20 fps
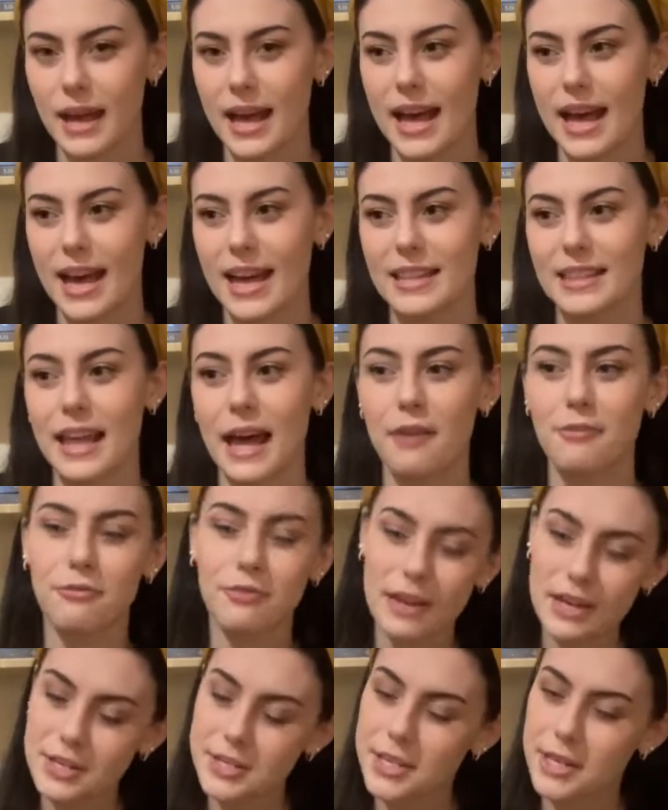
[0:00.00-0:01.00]
and that
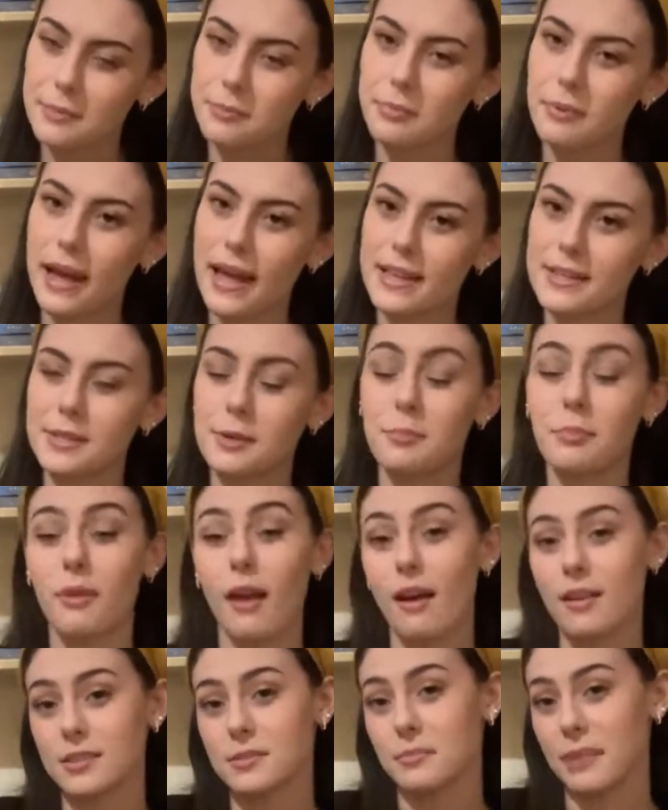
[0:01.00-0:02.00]
friendship ends up
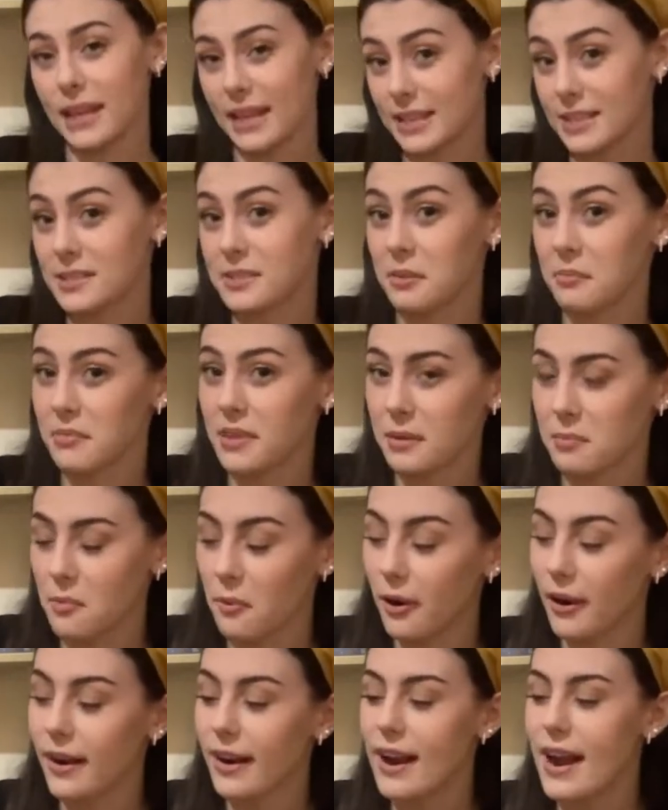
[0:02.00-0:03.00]
blossoming into something
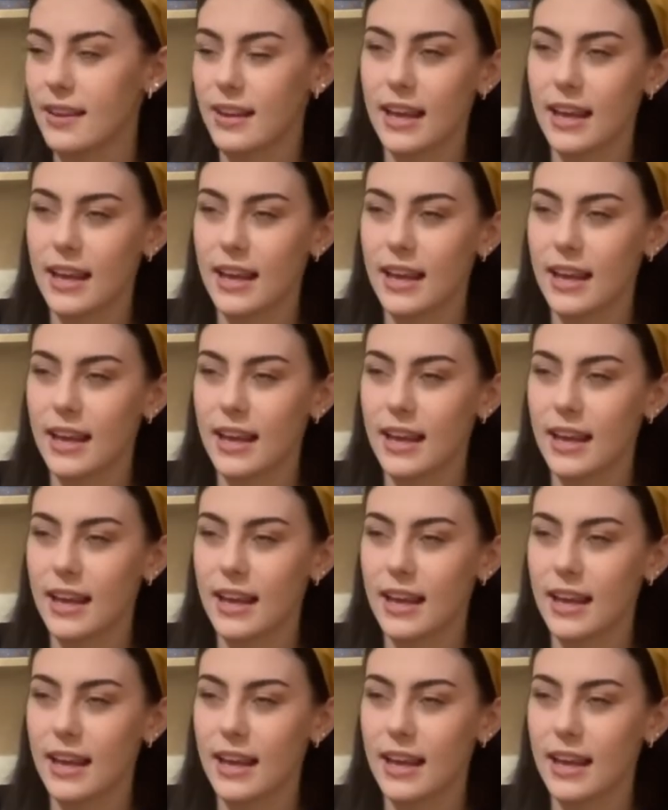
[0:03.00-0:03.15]
more.